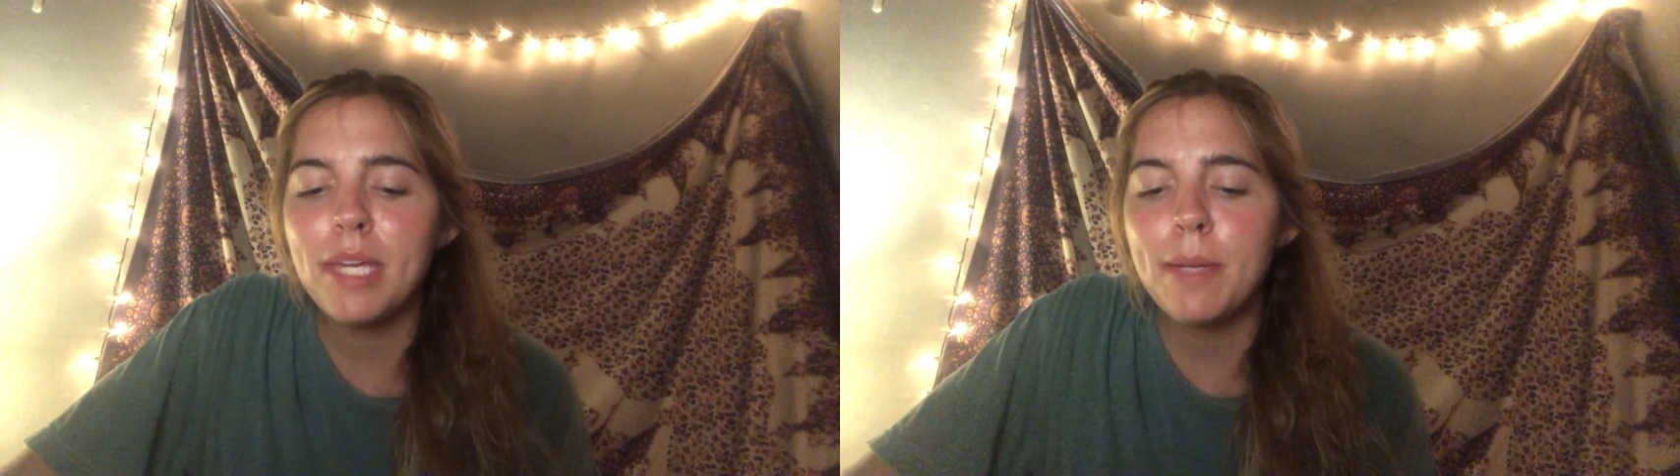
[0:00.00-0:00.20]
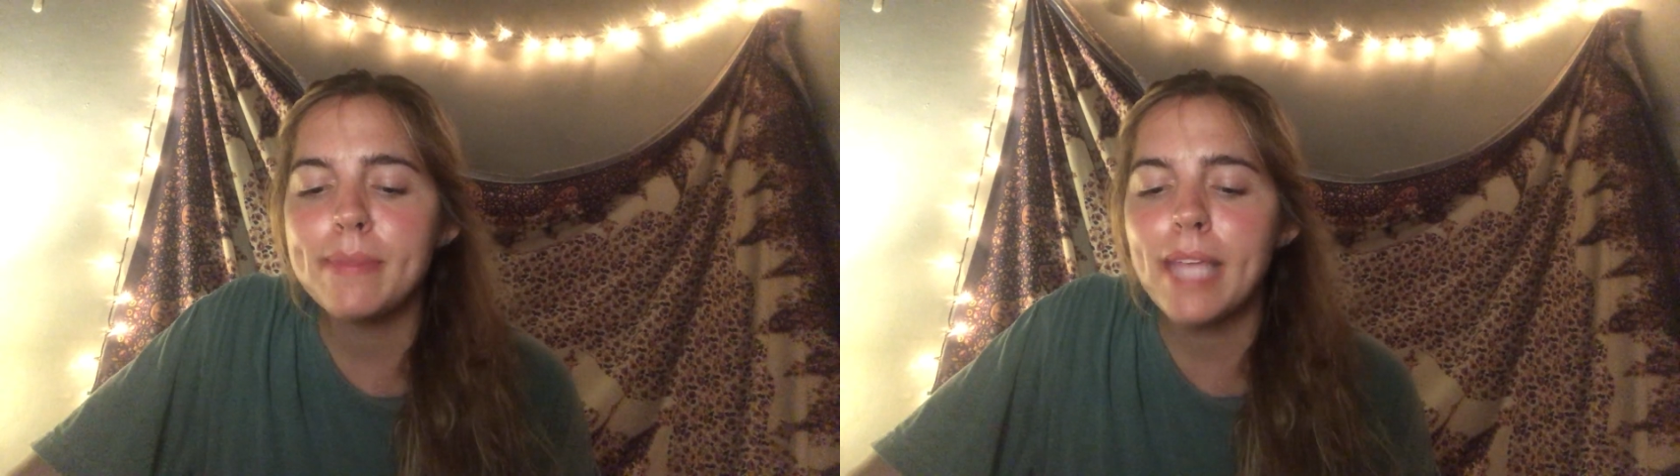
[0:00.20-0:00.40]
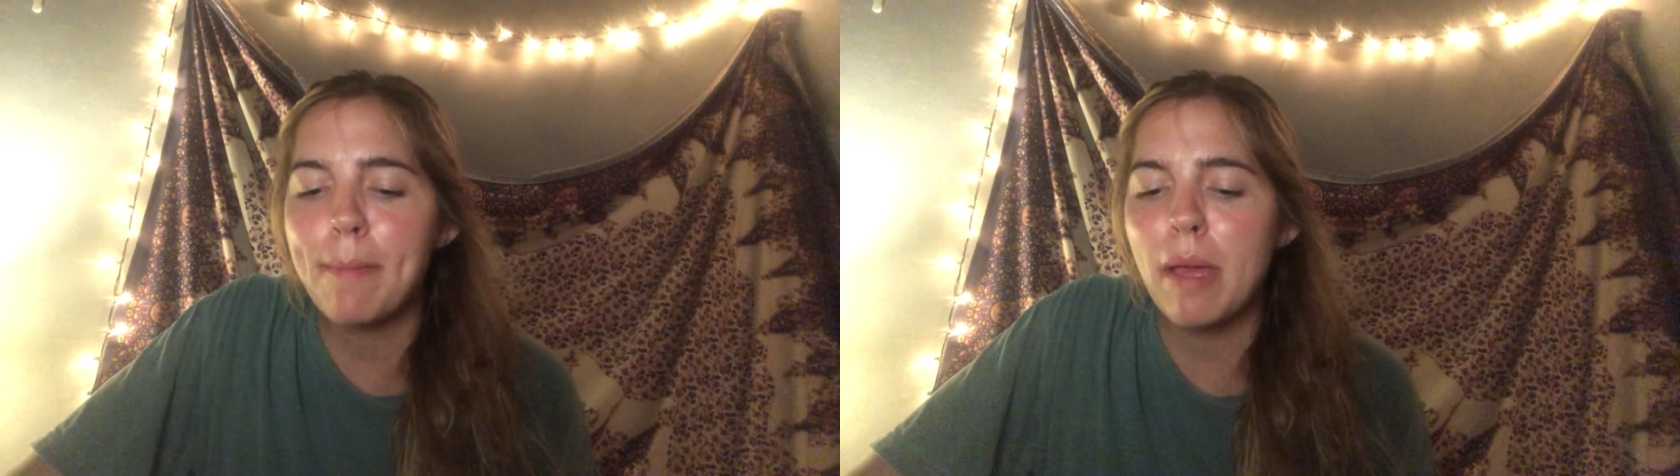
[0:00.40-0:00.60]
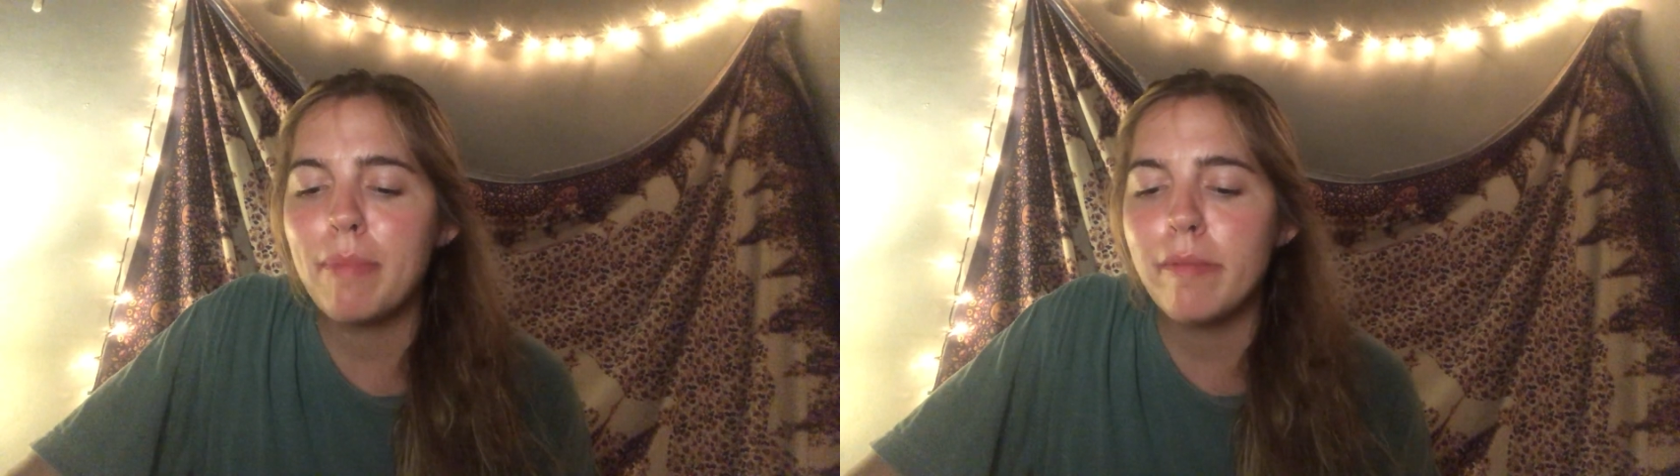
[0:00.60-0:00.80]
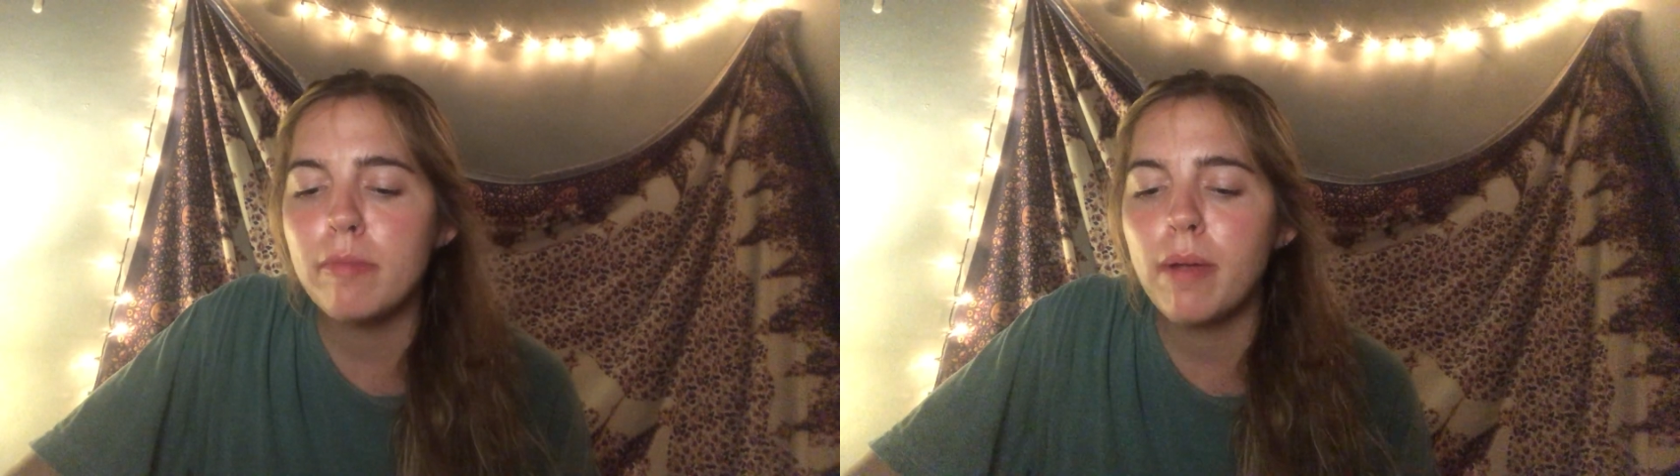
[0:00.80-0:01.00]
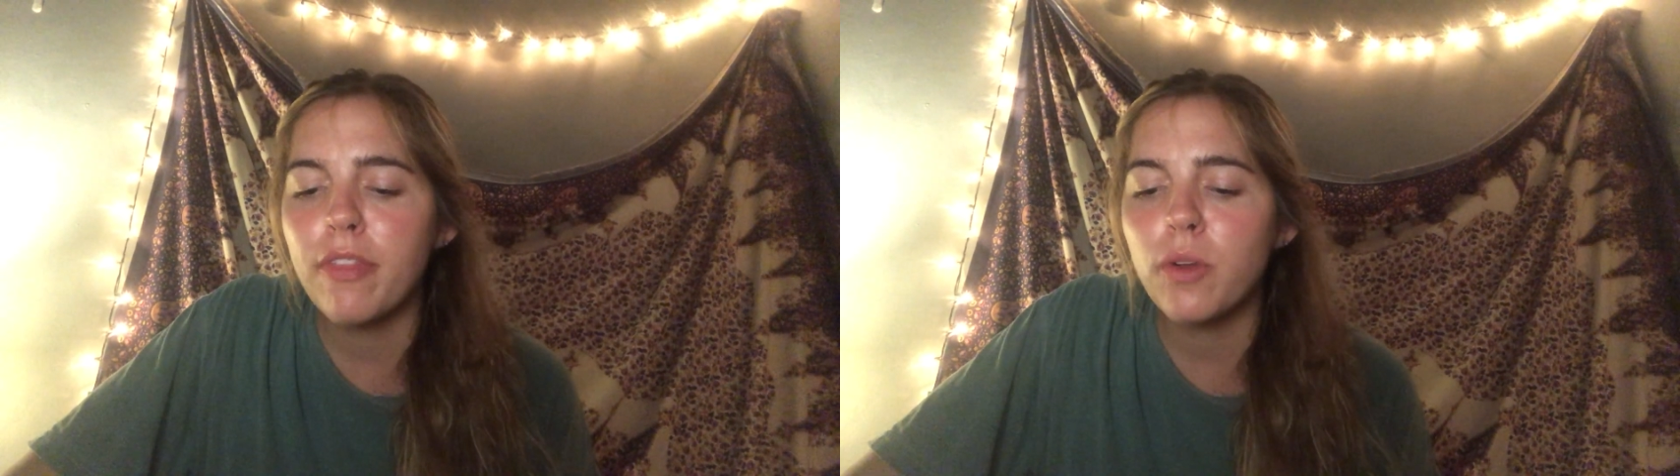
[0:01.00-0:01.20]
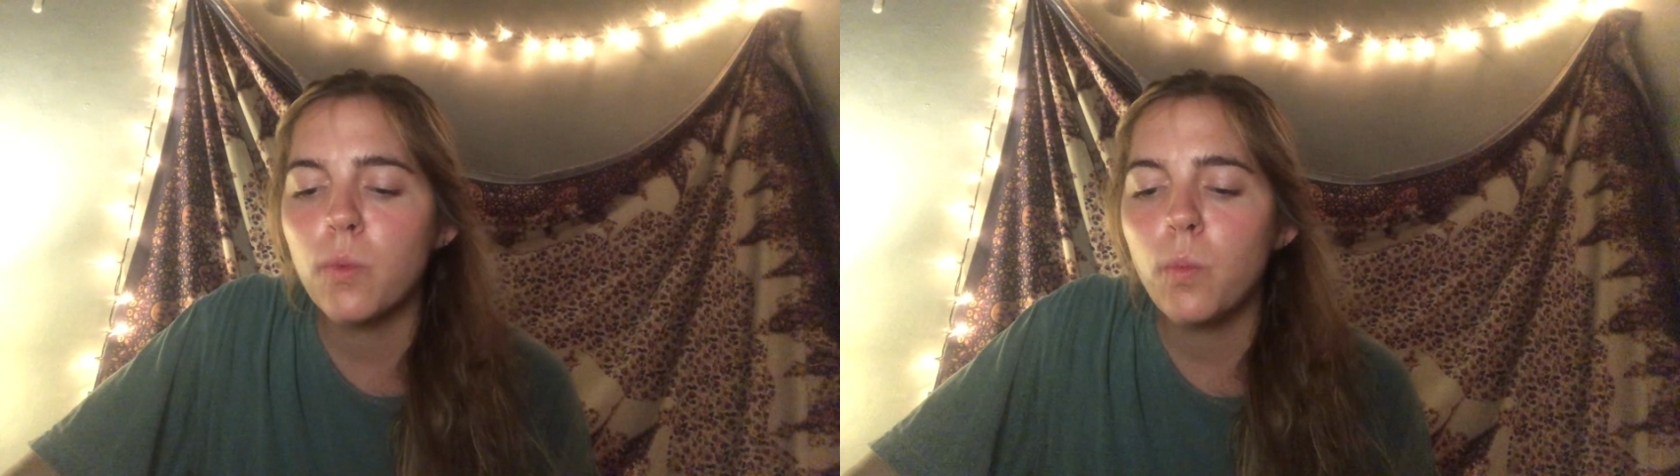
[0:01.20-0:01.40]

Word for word: peeped at my baby brother